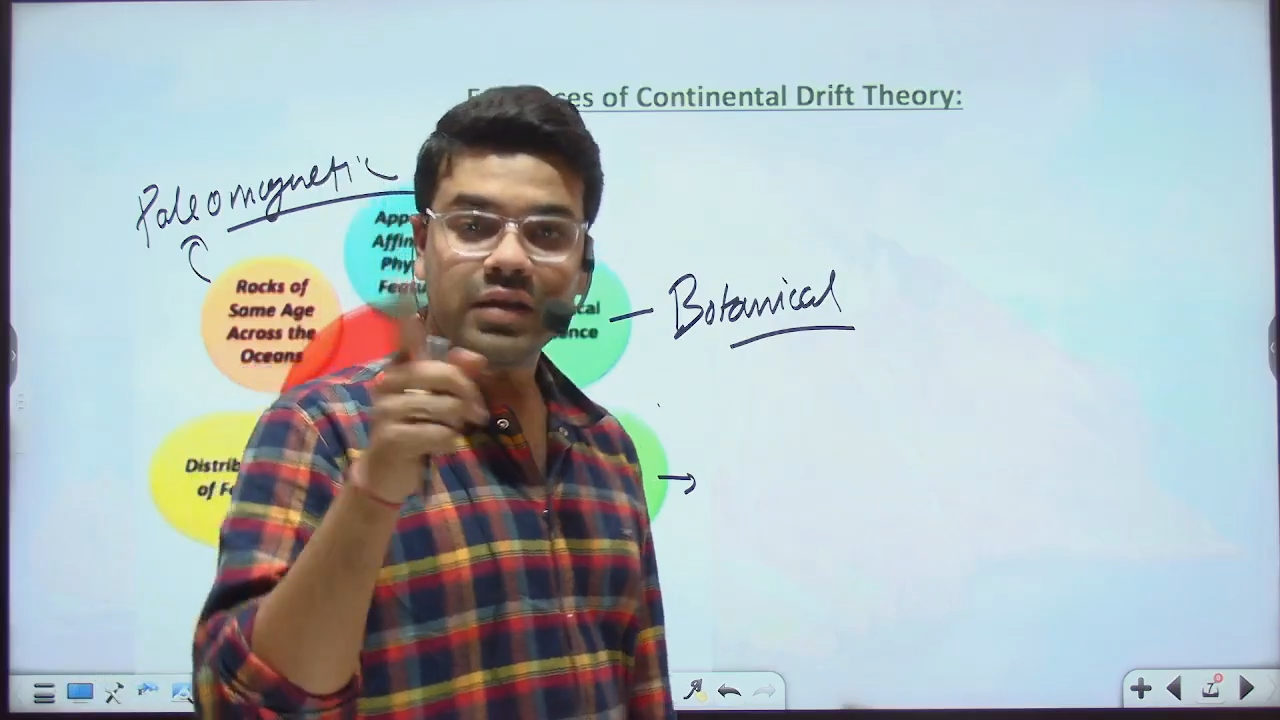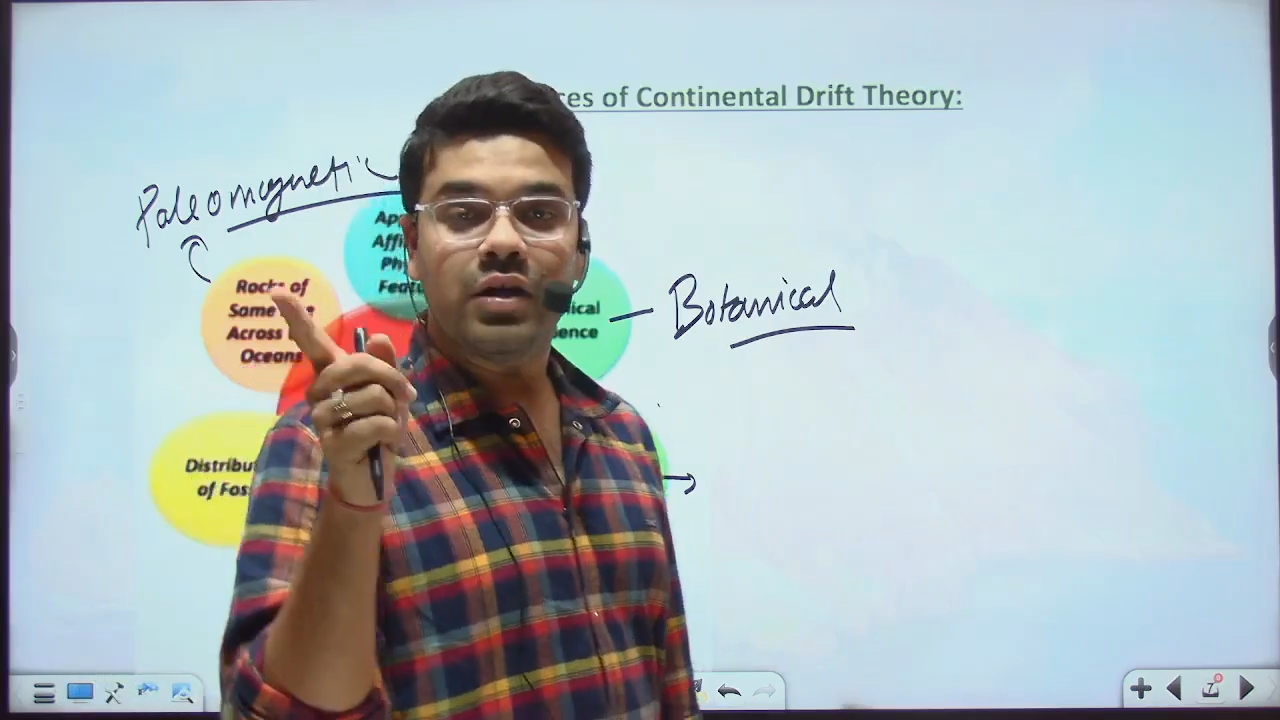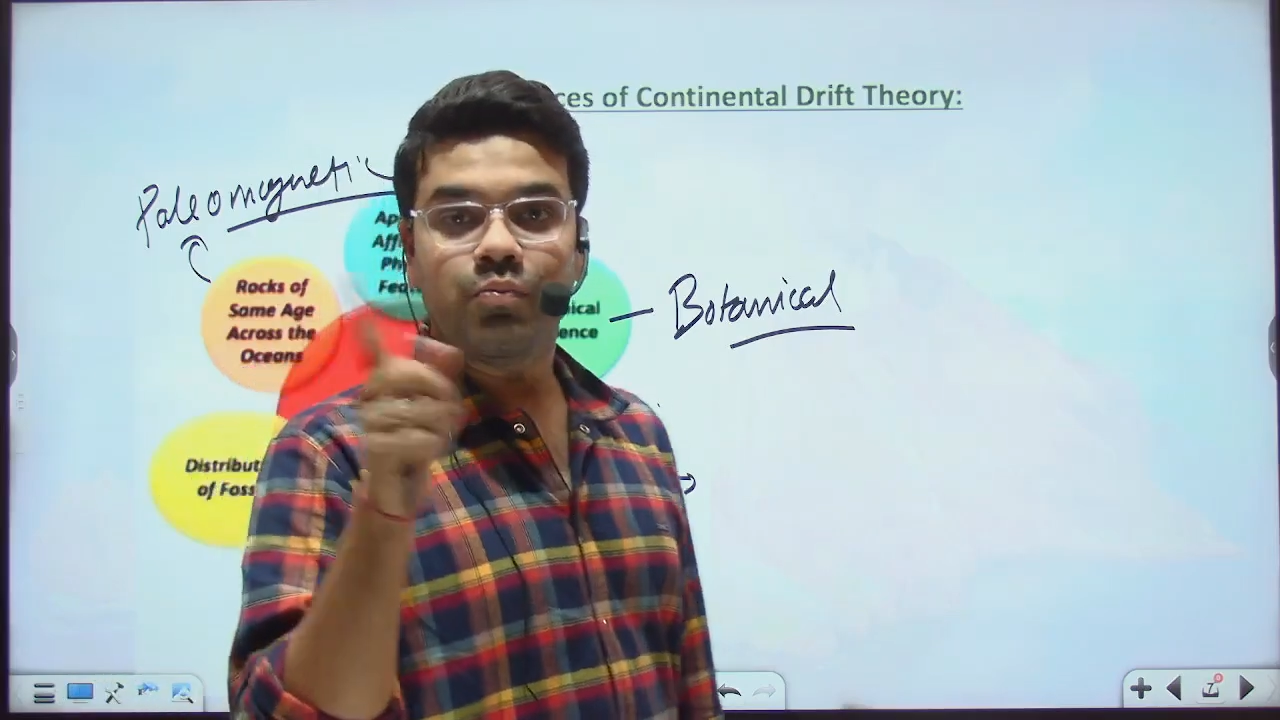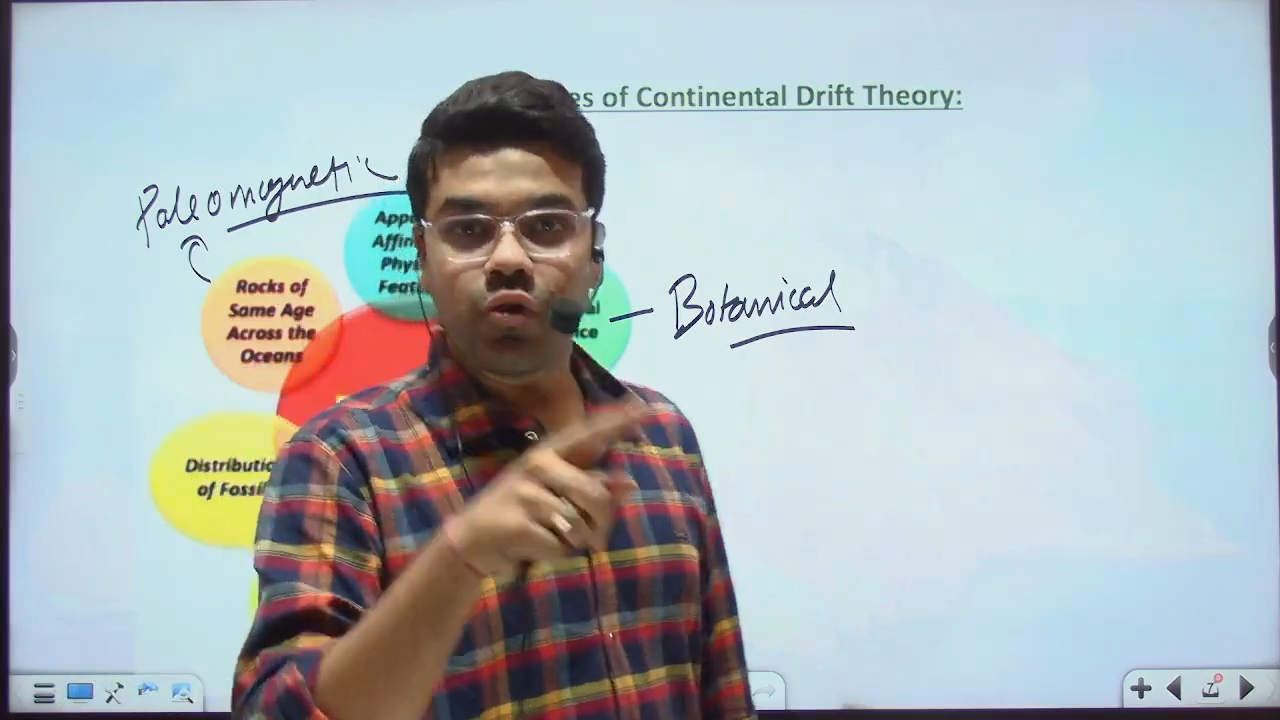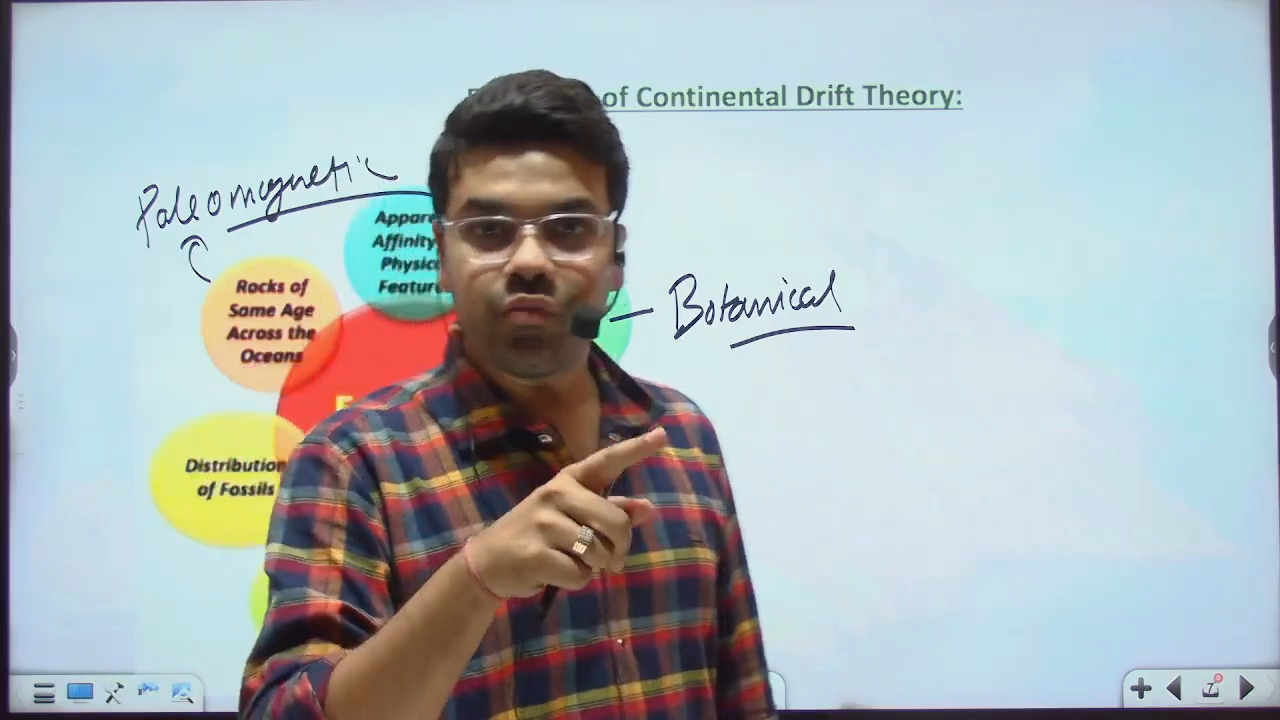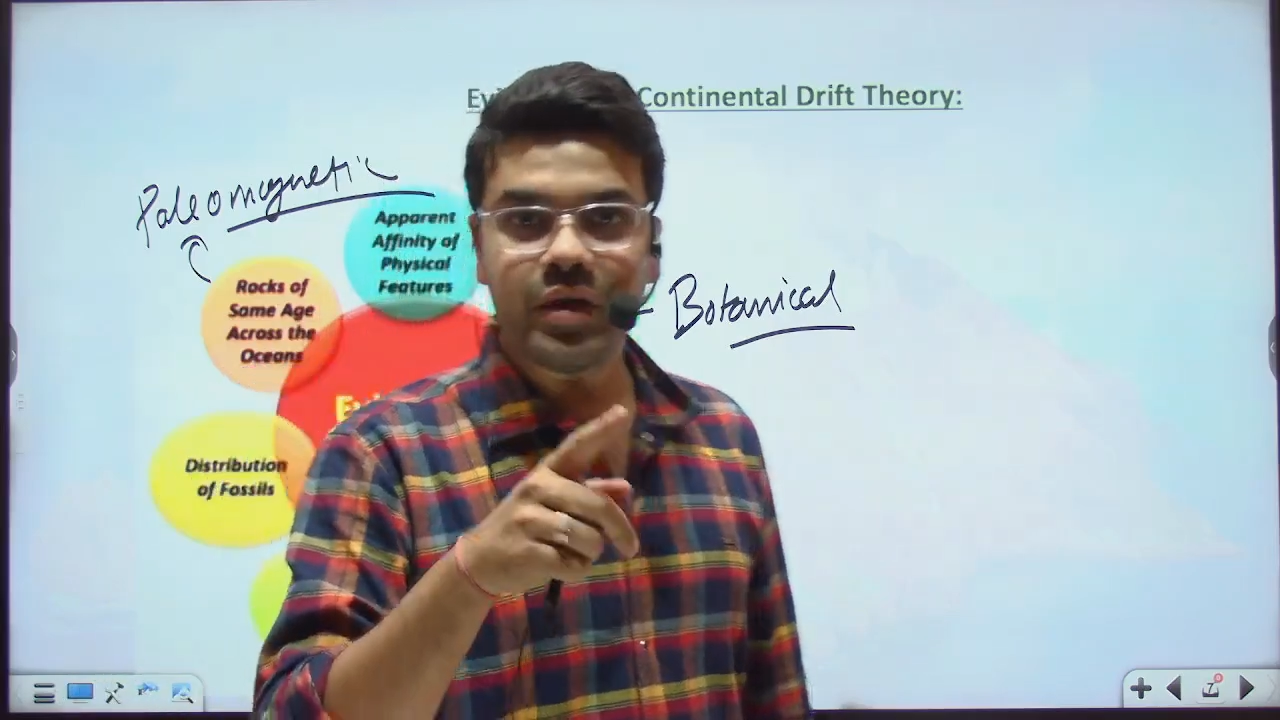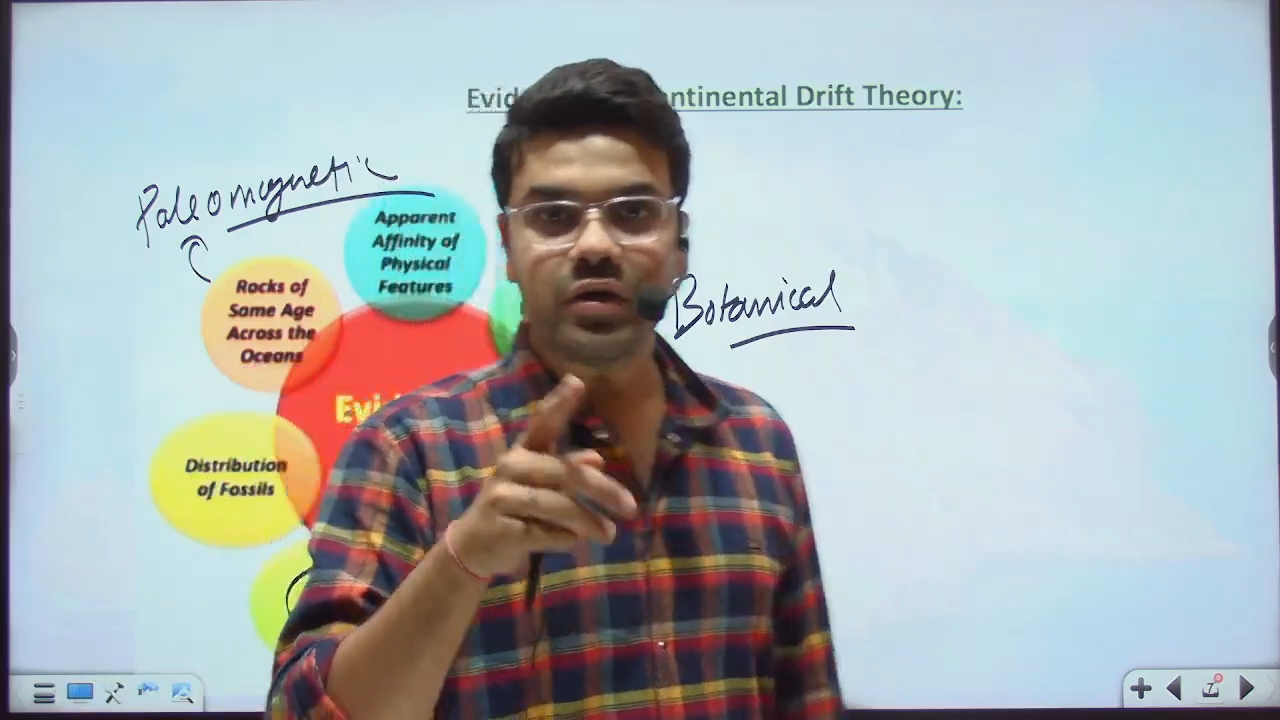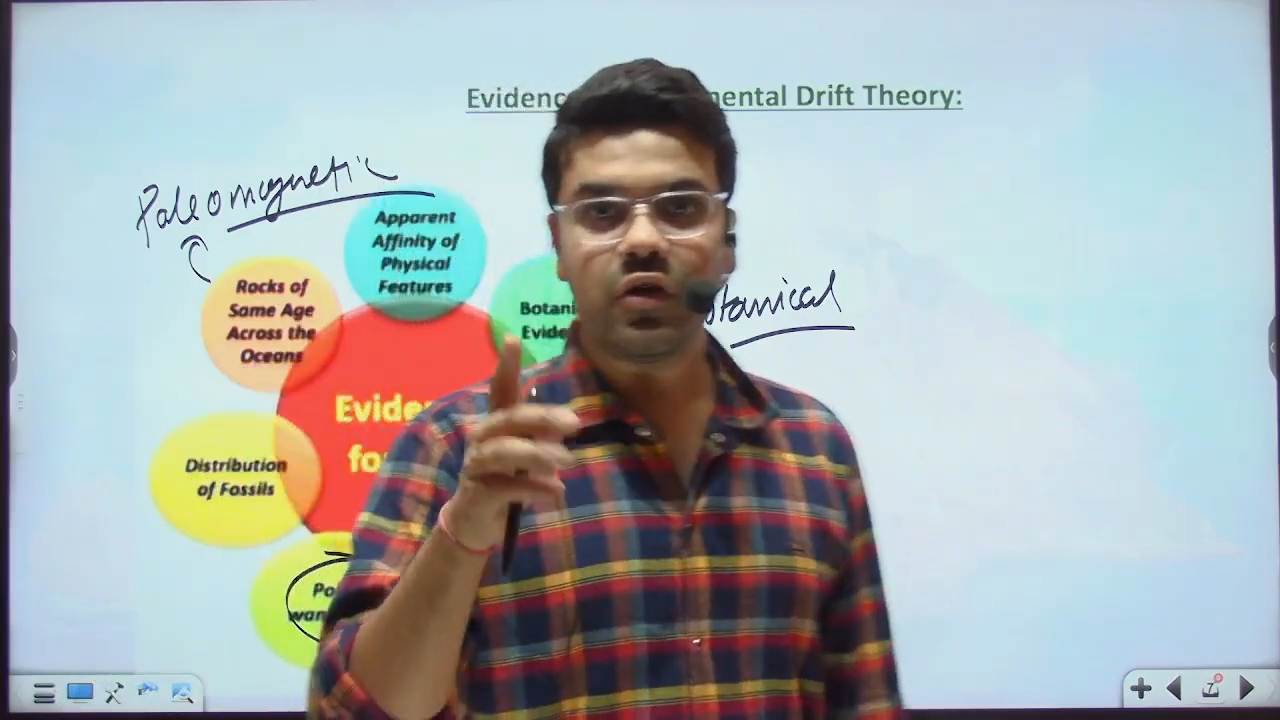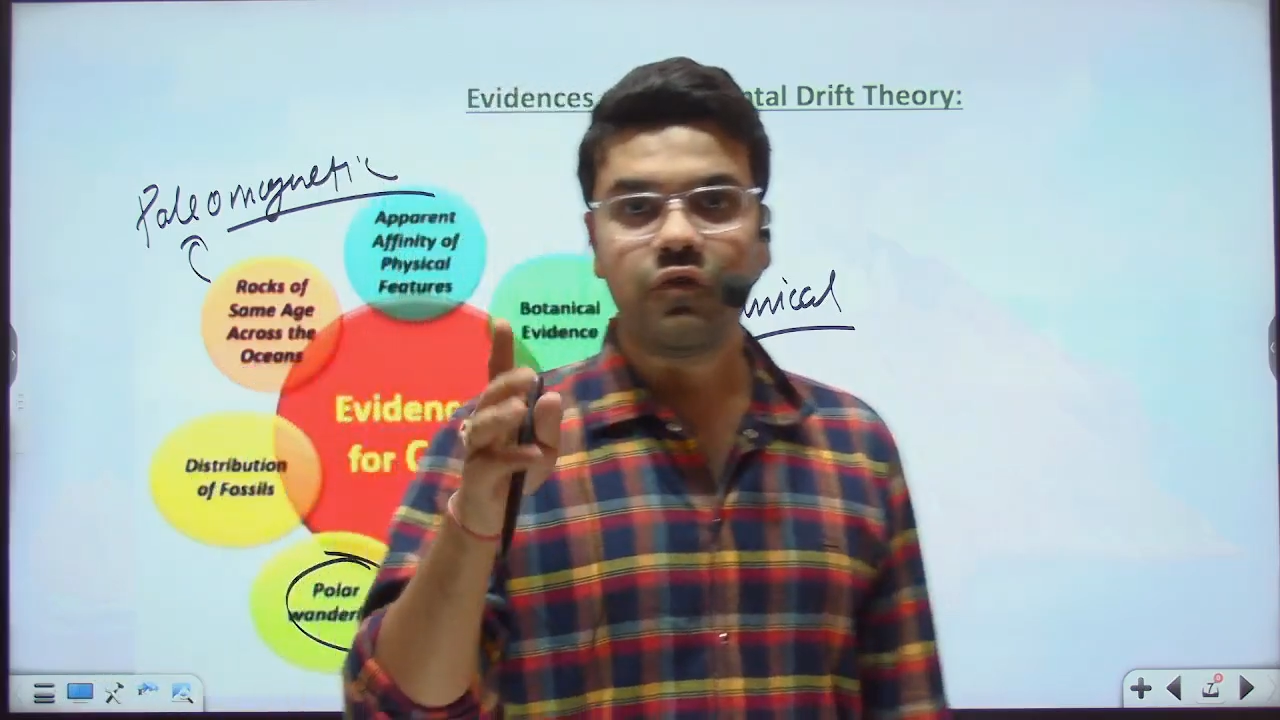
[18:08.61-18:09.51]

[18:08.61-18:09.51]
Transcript: movement of